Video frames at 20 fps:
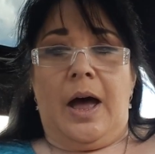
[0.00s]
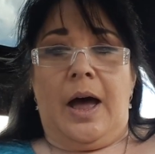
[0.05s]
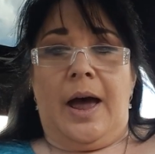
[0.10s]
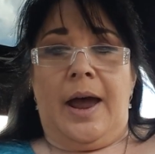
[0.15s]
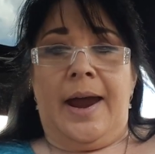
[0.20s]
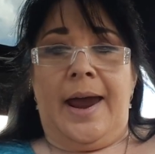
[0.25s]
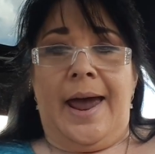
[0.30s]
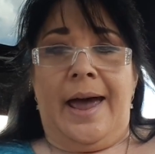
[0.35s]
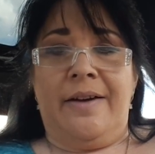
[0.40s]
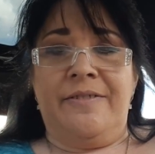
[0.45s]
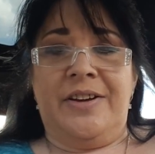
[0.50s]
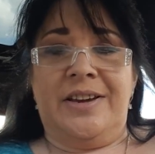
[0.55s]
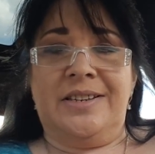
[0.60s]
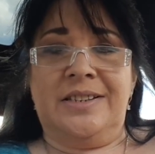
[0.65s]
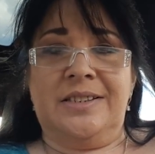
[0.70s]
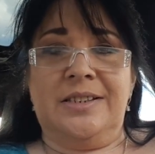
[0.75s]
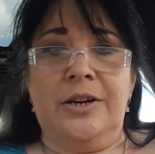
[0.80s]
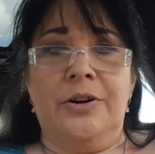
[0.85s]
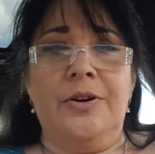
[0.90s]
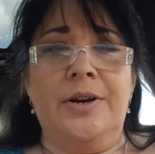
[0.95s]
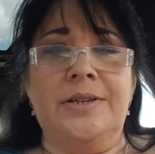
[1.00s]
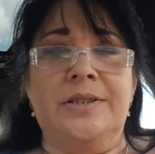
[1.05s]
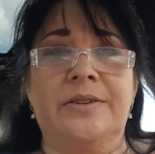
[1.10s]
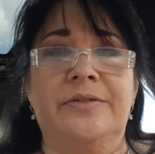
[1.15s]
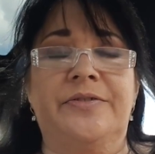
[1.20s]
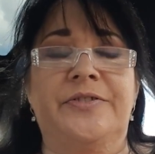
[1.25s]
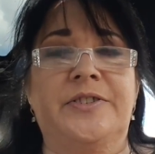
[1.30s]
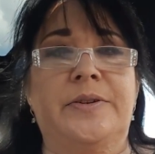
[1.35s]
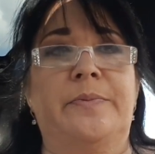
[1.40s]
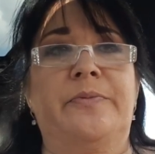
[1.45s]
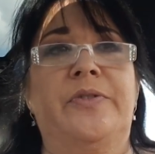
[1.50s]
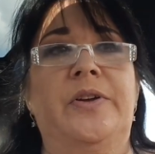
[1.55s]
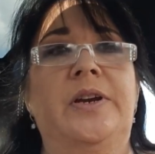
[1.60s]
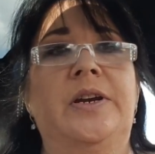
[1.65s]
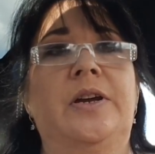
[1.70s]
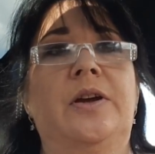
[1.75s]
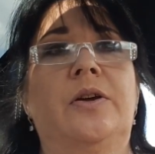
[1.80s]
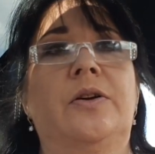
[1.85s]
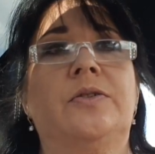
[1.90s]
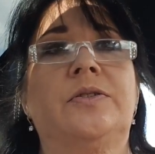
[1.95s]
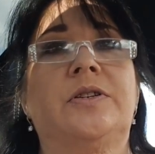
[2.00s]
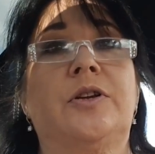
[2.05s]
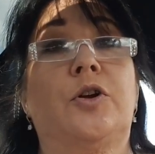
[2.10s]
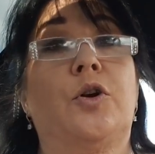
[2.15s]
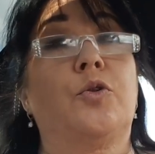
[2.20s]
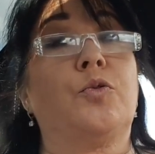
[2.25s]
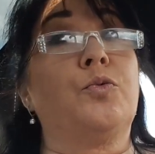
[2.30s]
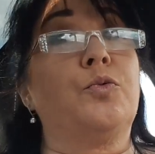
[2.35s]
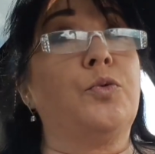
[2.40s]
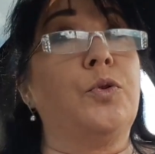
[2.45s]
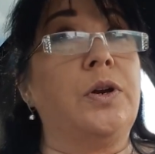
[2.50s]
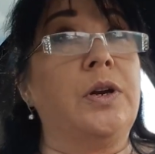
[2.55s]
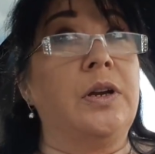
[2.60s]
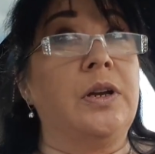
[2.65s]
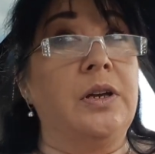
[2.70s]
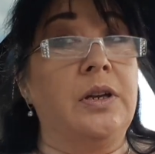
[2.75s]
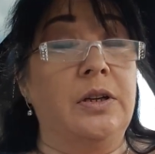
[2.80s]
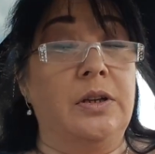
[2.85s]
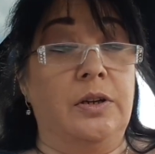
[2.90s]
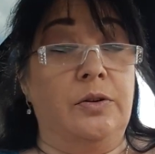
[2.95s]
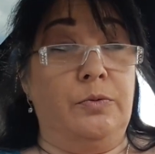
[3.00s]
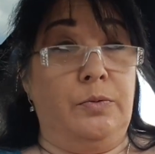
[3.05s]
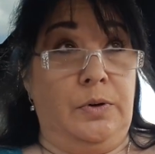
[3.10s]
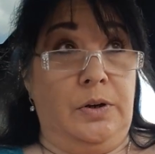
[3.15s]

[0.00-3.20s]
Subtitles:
have a series of some videos that are really,